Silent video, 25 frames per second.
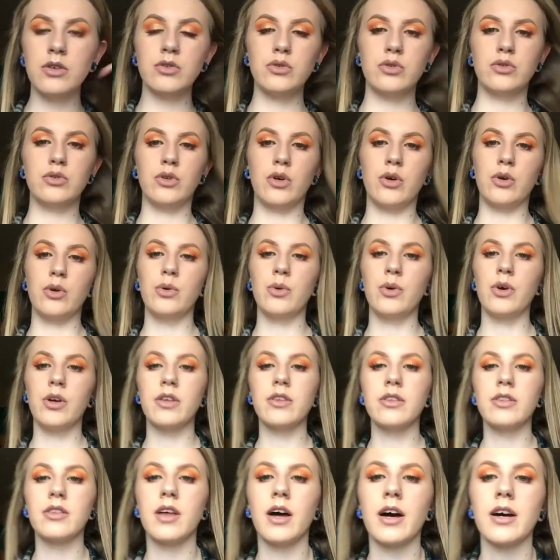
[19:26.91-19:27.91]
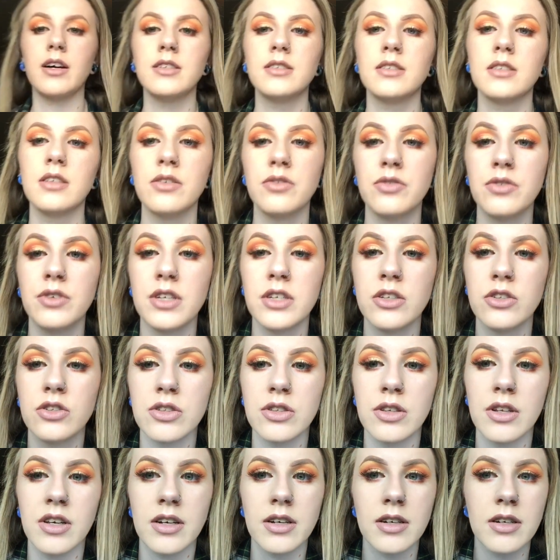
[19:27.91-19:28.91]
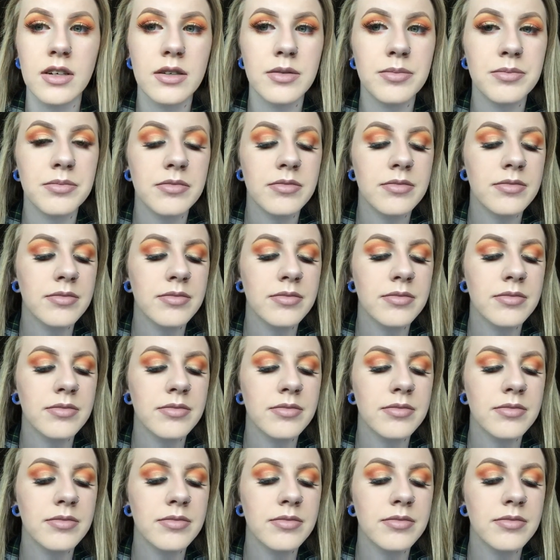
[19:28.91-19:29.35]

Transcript: So that is the finished look.